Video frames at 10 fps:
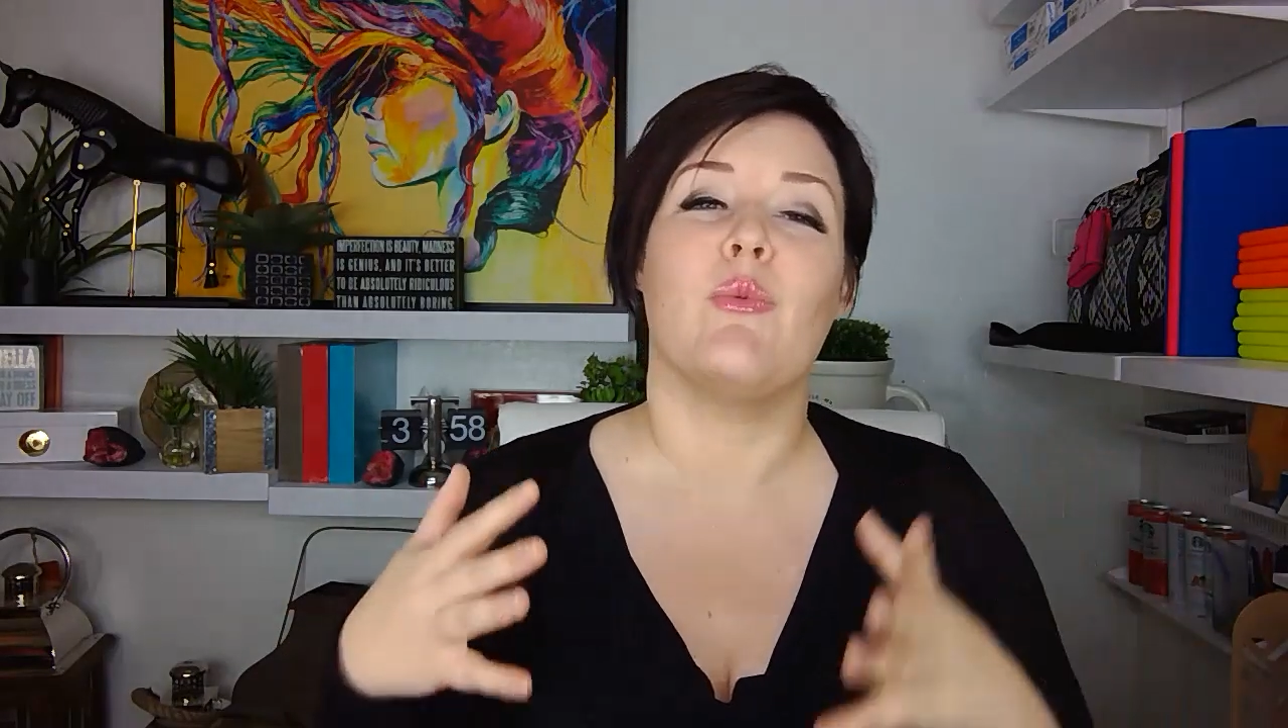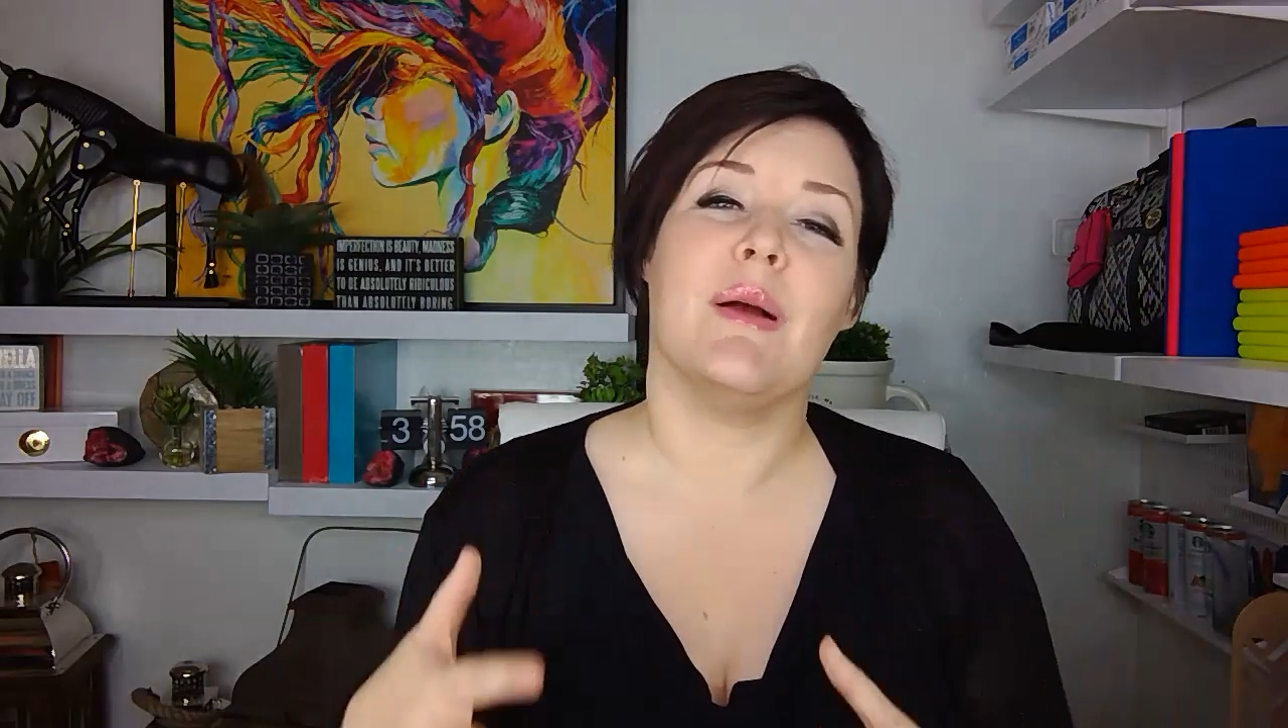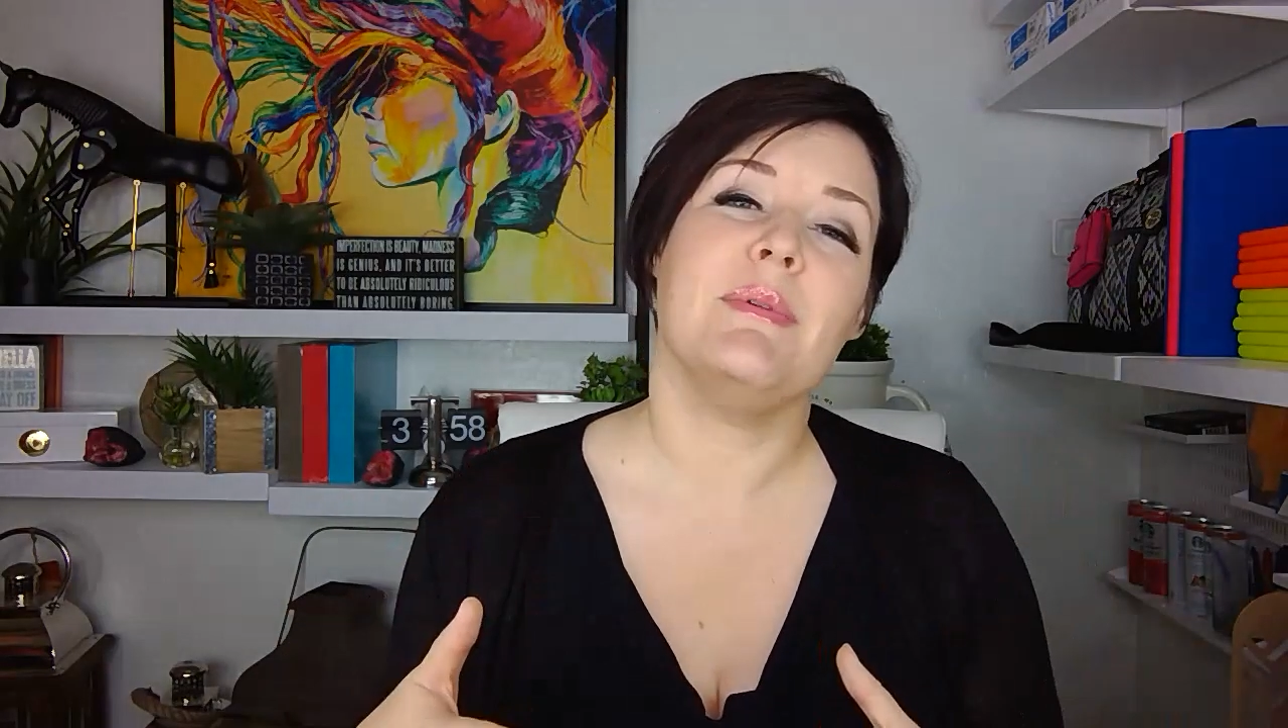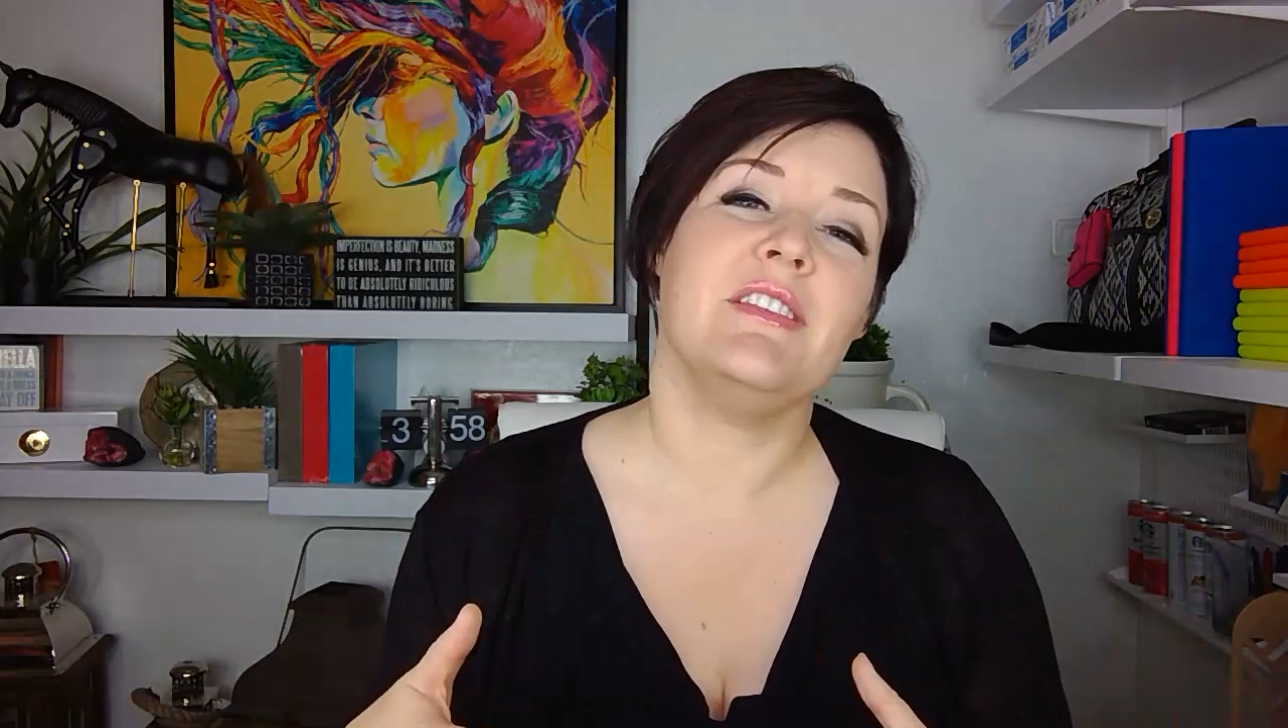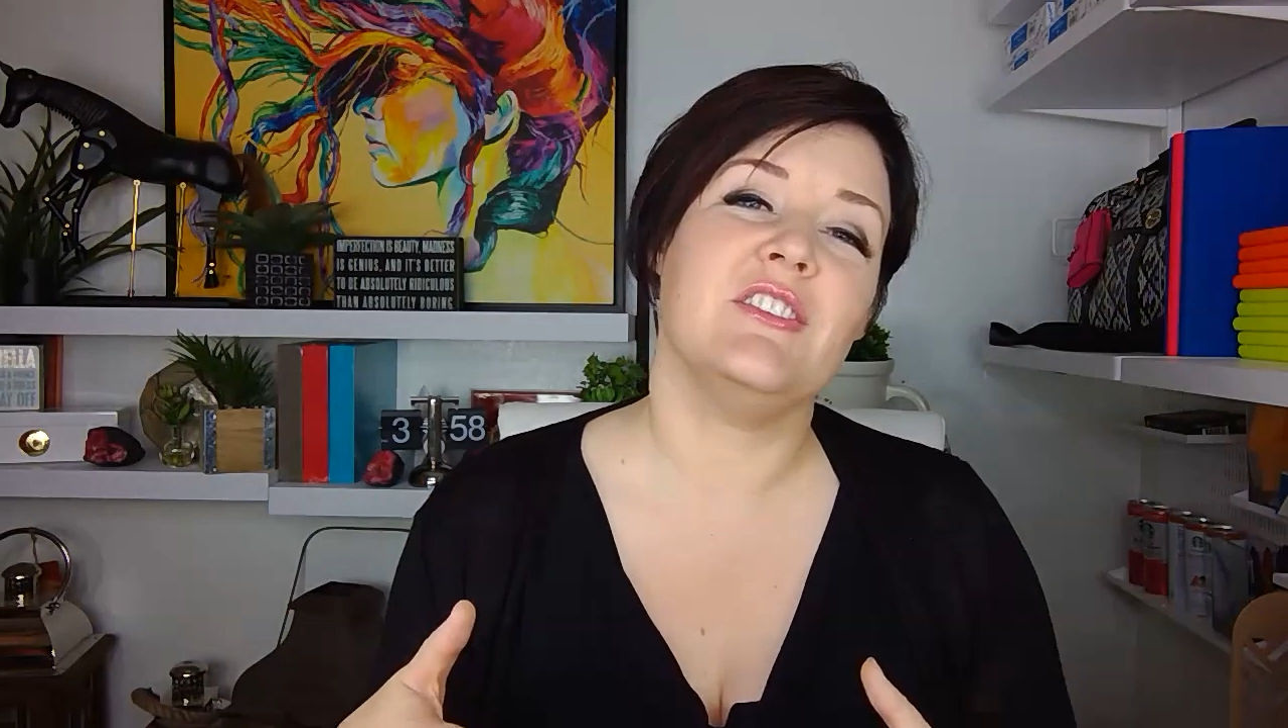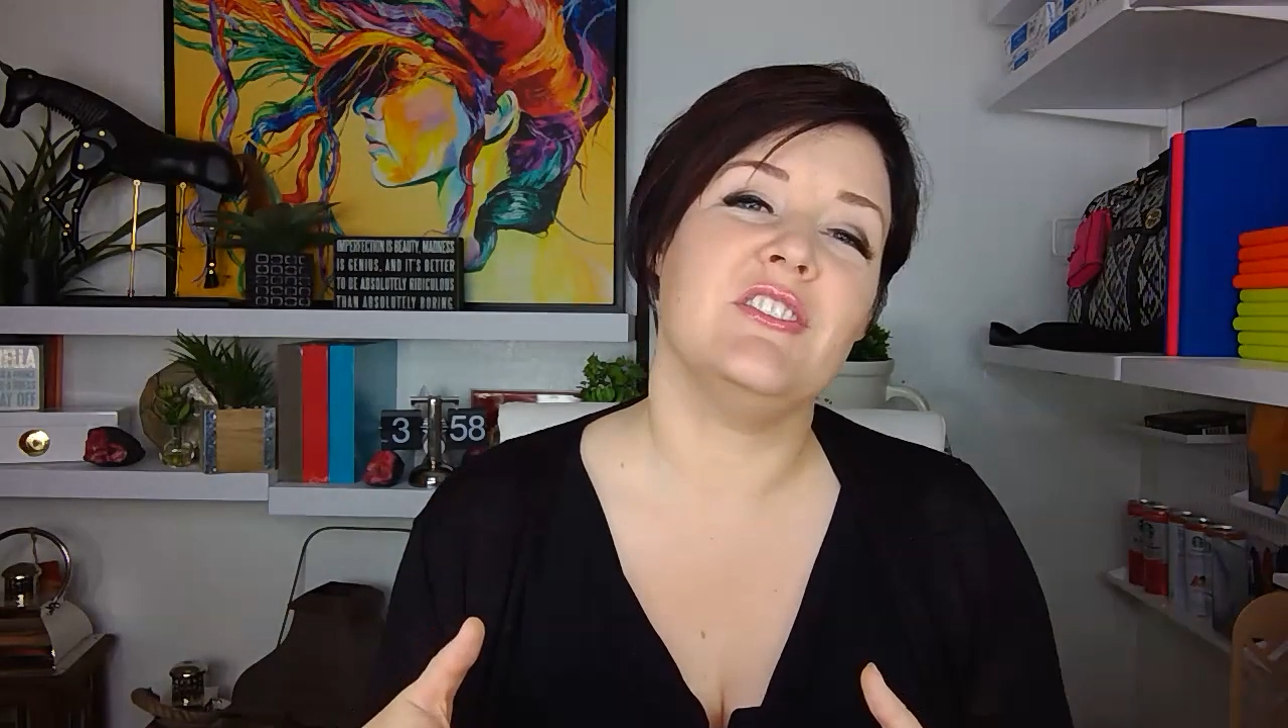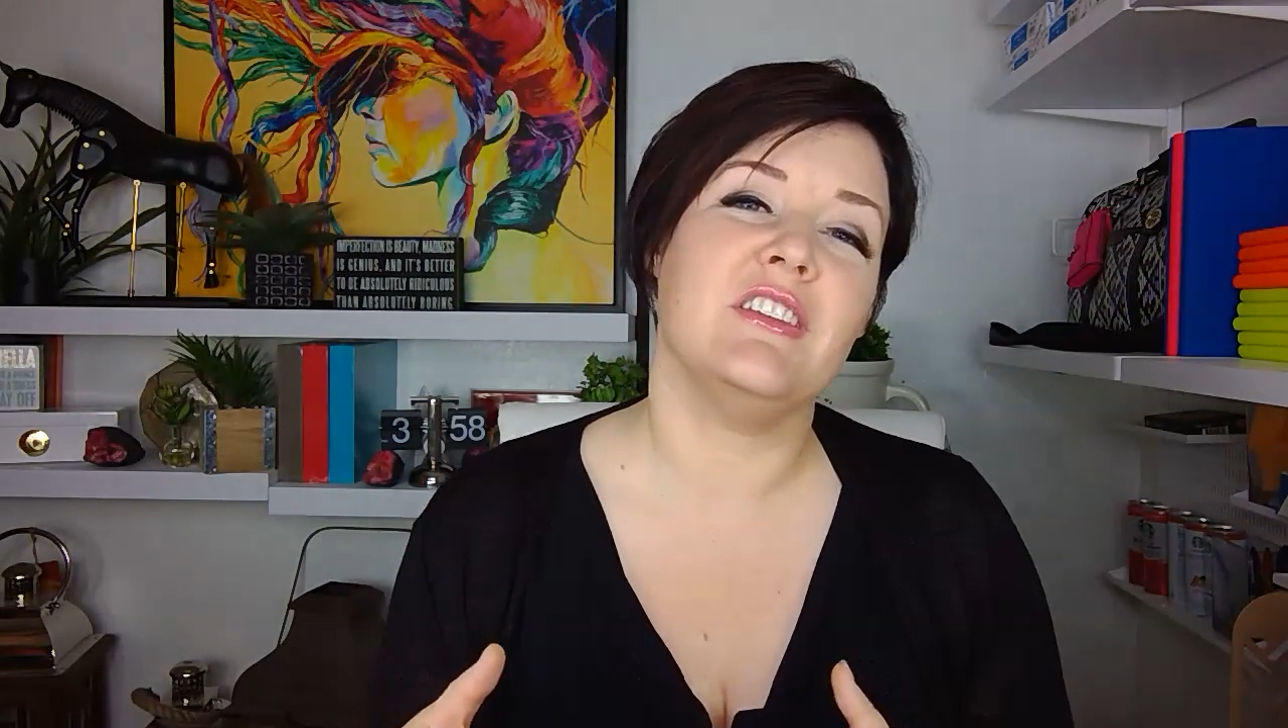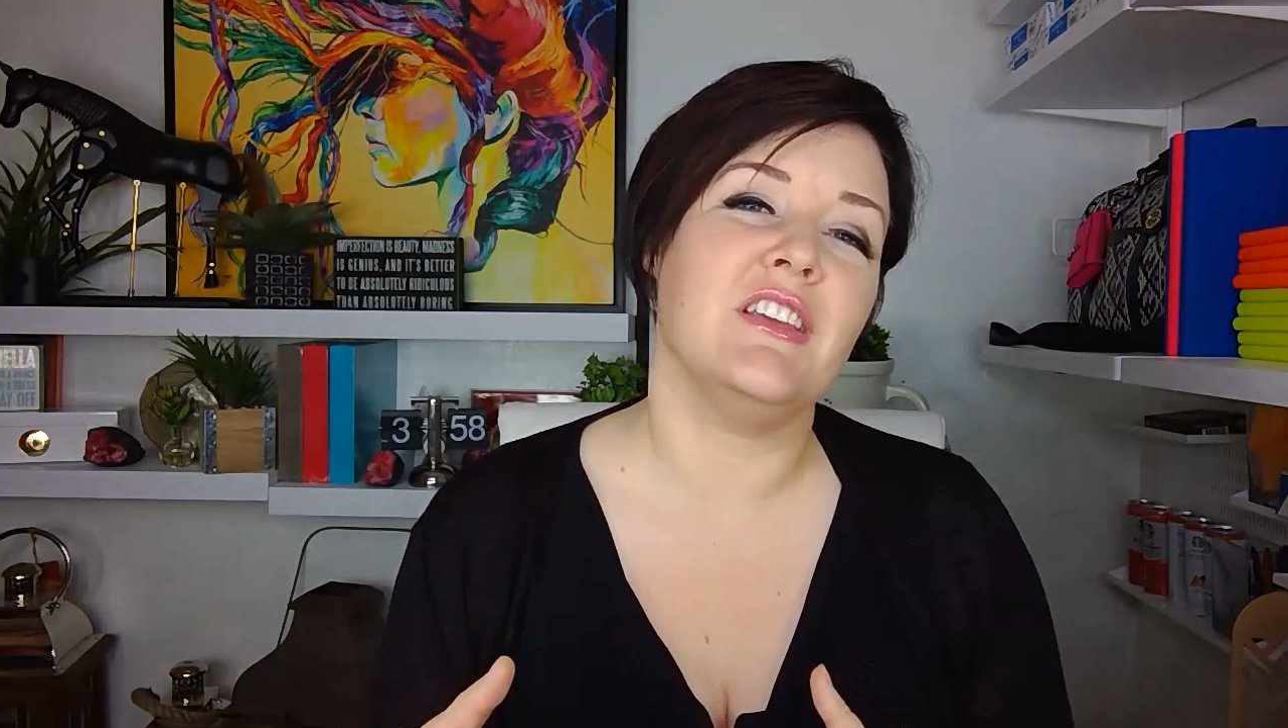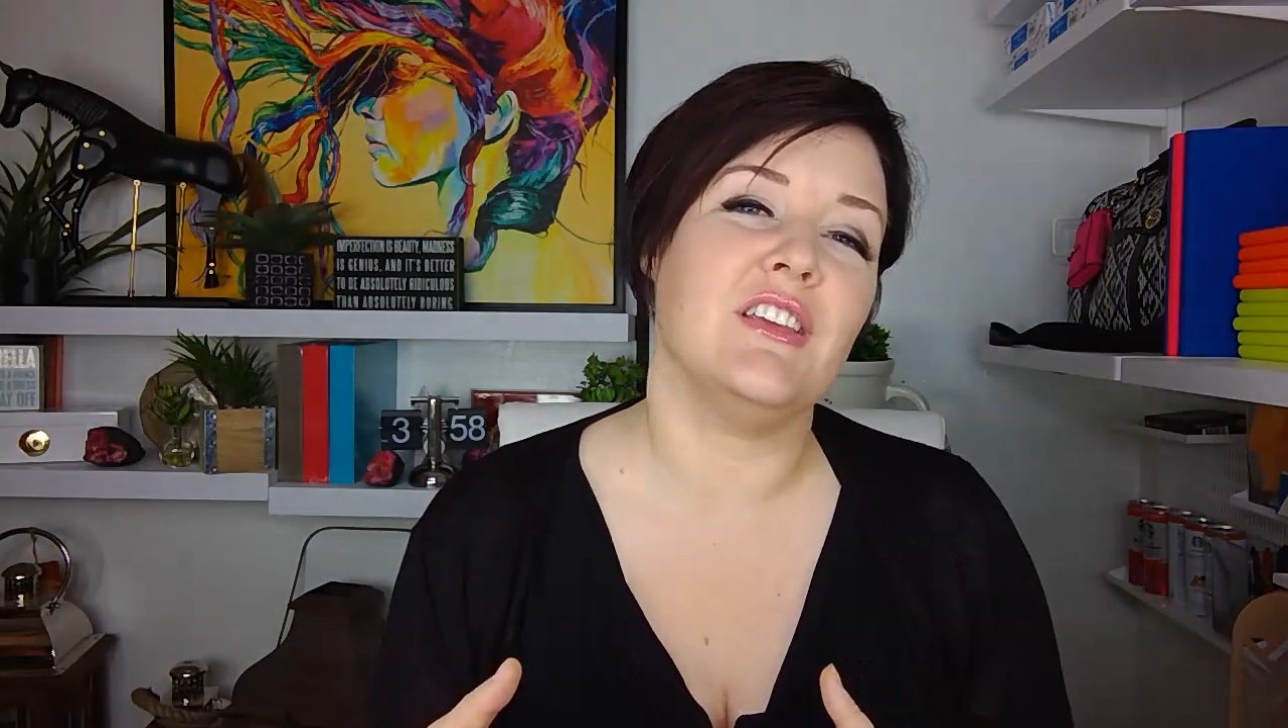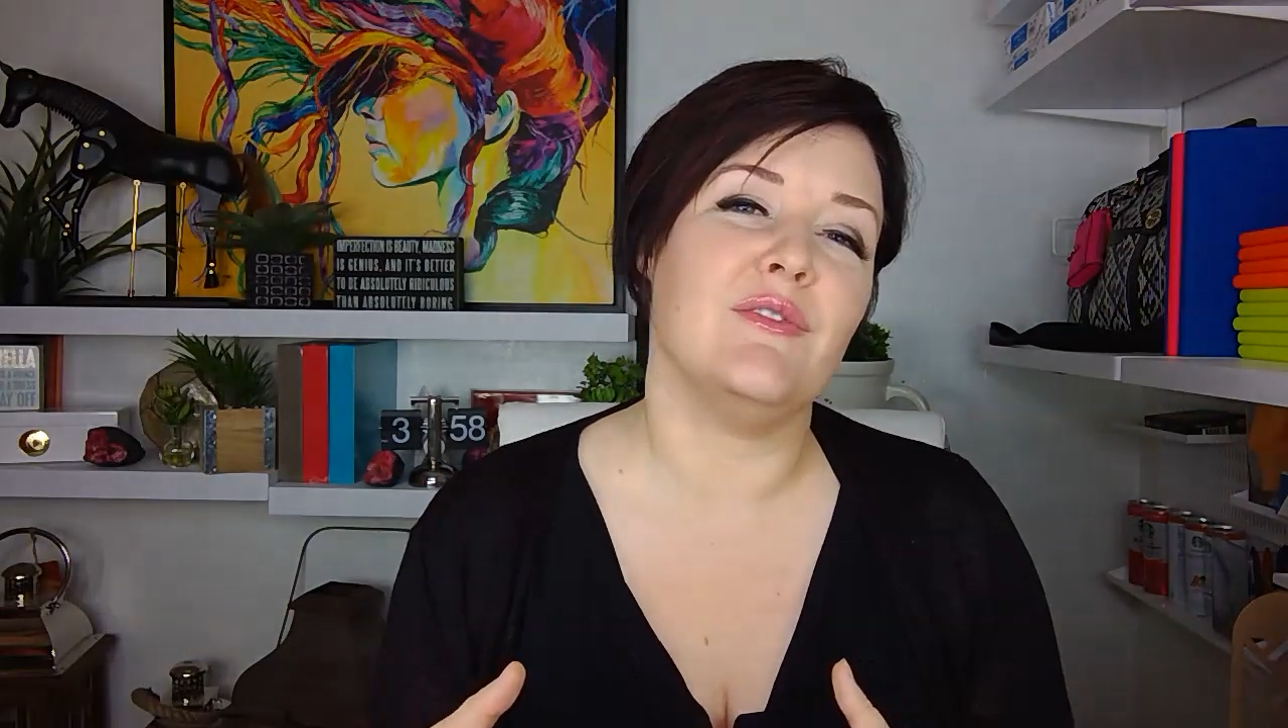
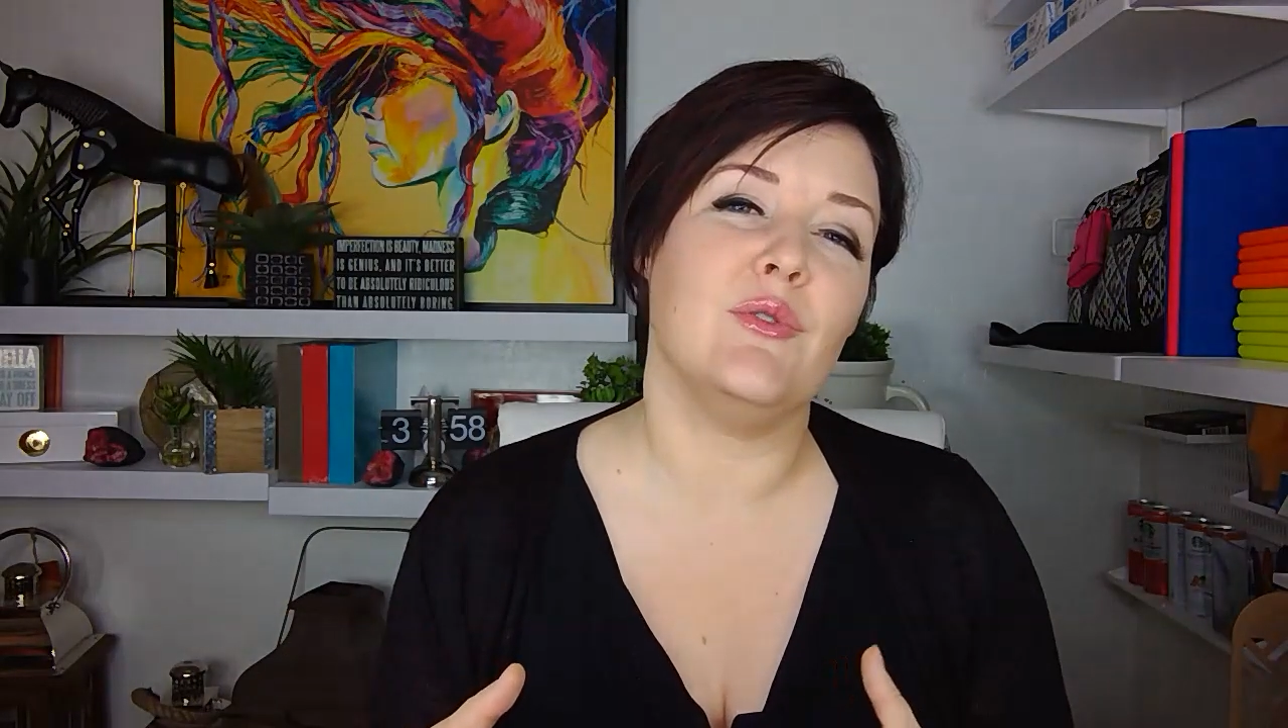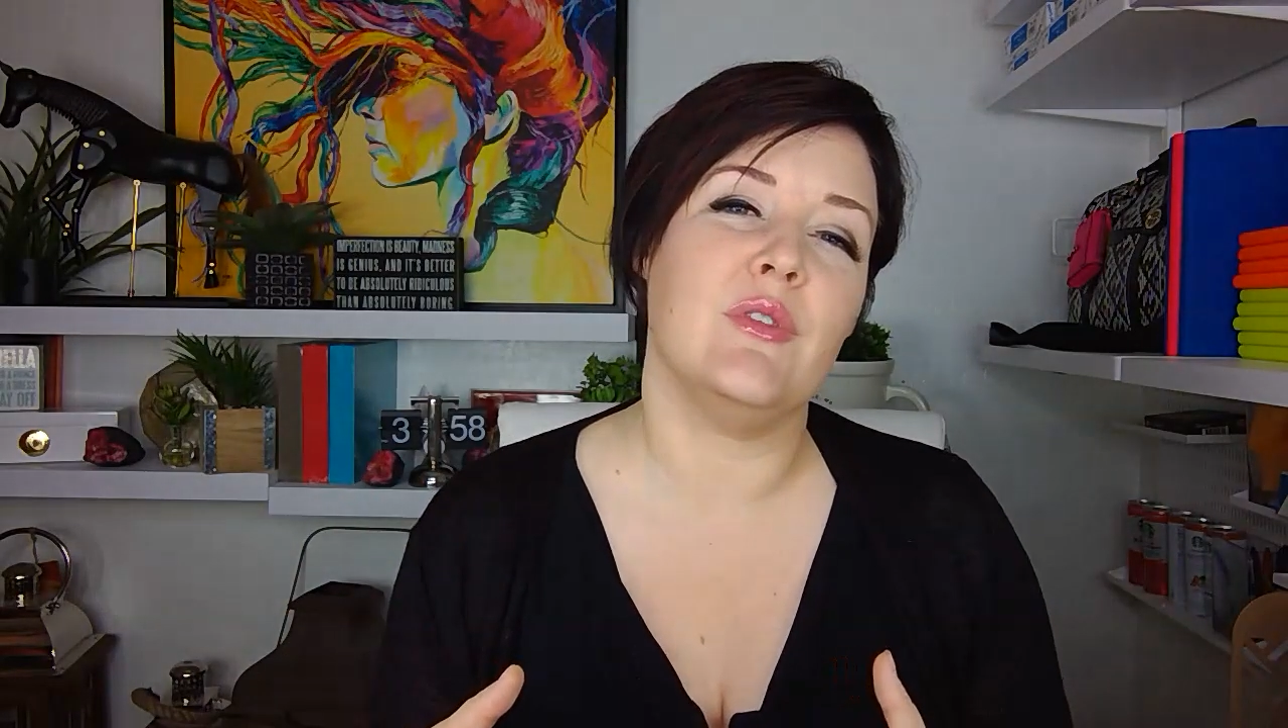Repetition can give